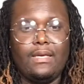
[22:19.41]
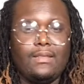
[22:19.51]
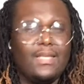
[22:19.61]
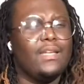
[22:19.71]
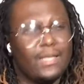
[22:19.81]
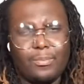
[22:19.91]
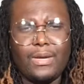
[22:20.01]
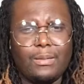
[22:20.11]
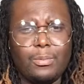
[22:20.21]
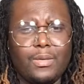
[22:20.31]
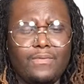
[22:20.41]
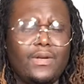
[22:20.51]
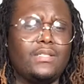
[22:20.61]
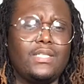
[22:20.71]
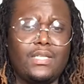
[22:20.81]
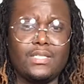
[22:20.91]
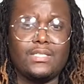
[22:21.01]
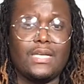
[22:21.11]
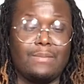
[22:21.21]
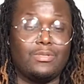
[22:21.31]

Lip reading: then it can probably be a very tedious job.